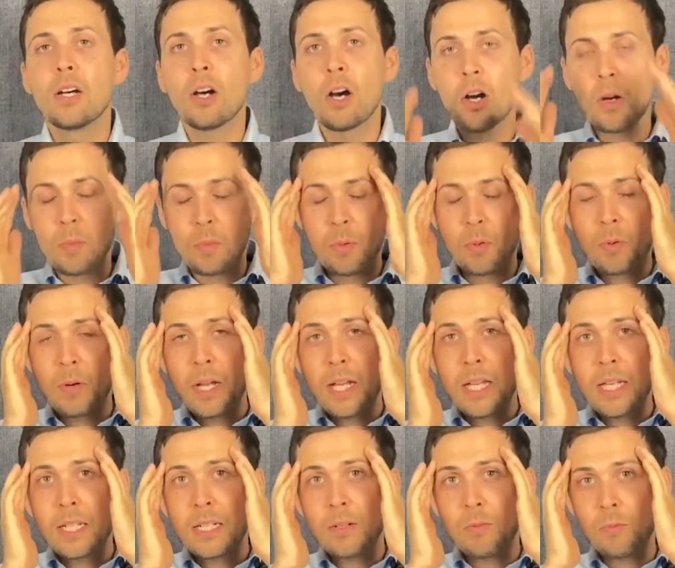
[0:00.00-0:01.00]
our
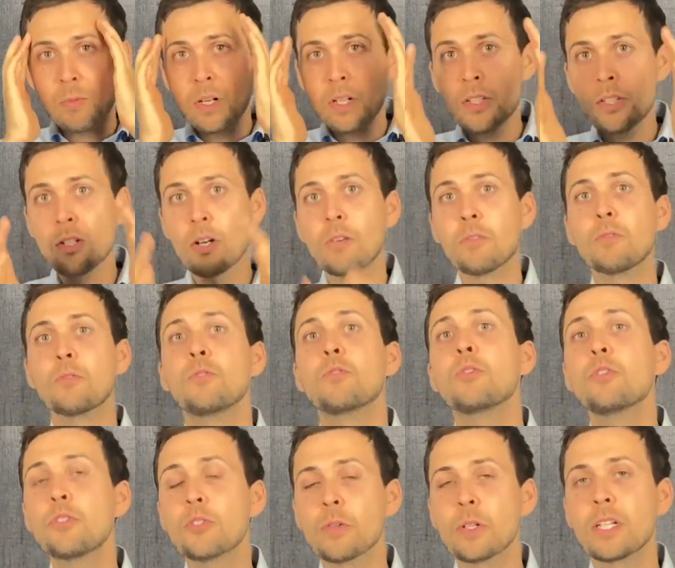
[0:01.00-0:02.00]
brain runs off of
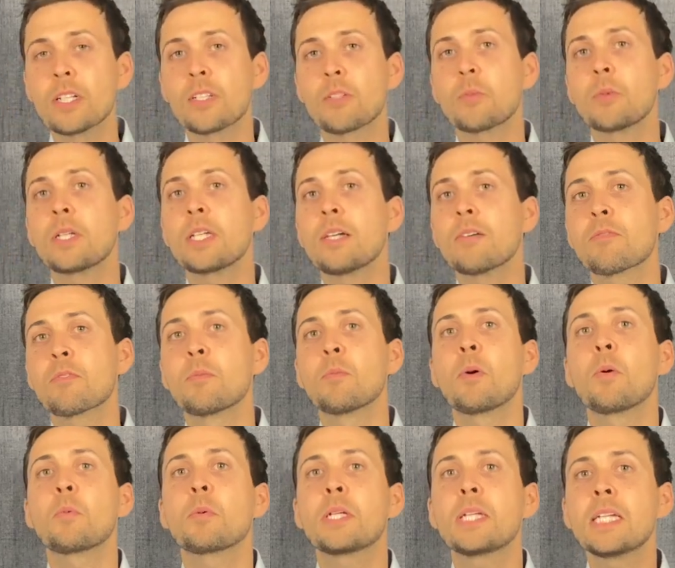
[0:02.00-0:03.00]
nutrients we get from
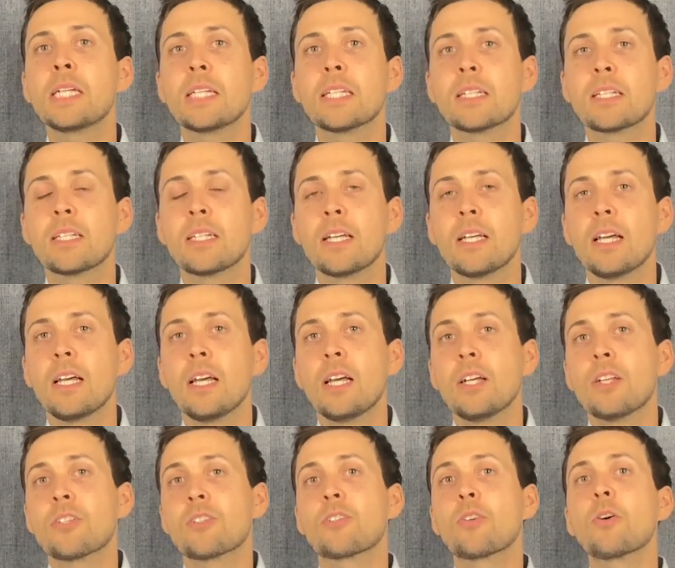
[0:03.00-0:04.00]
what we eat
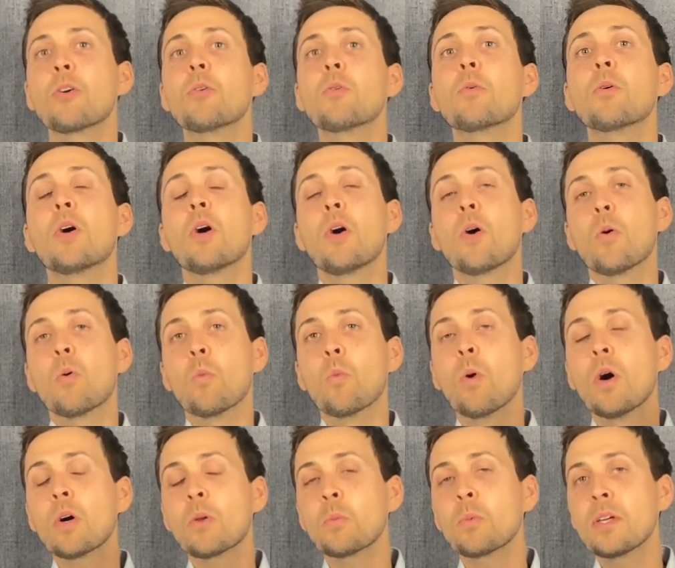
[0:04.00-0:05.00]
so
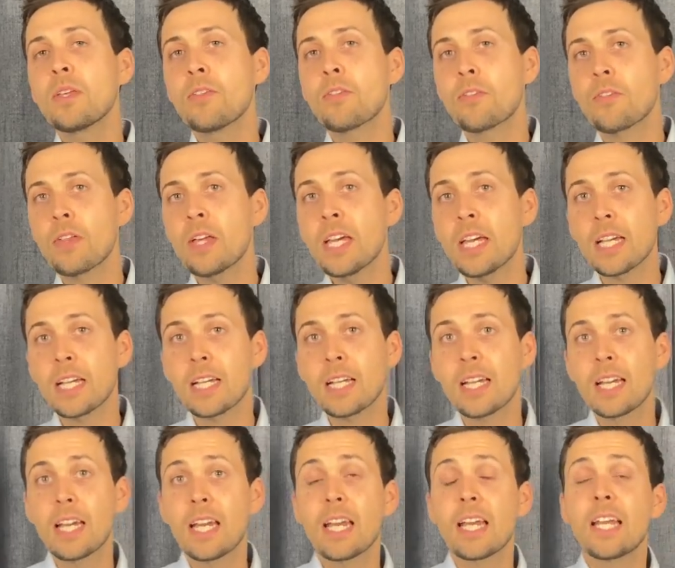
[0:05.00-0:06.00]
what we think
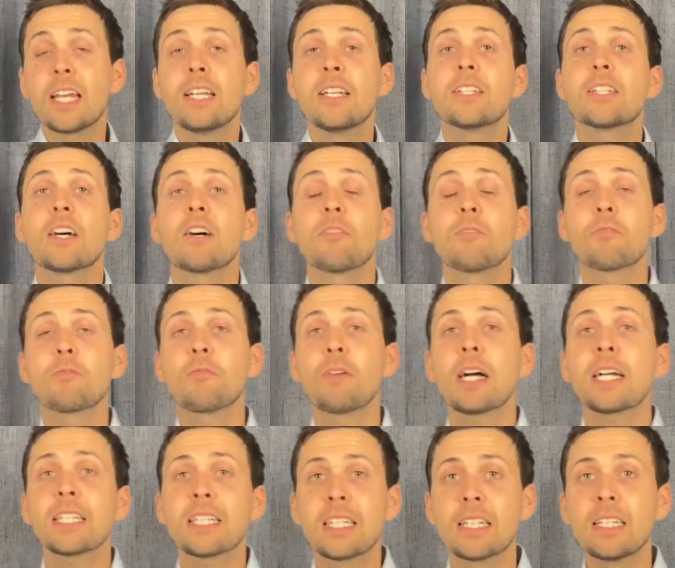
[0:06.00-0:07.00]
is
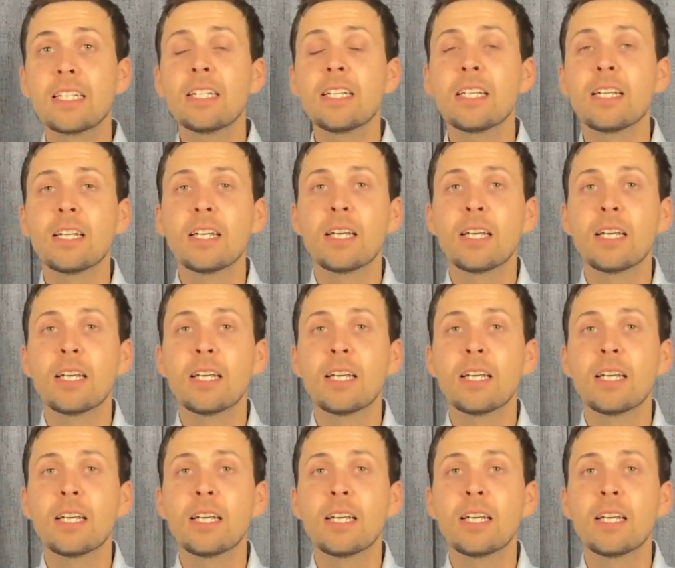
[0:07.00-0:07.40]
affected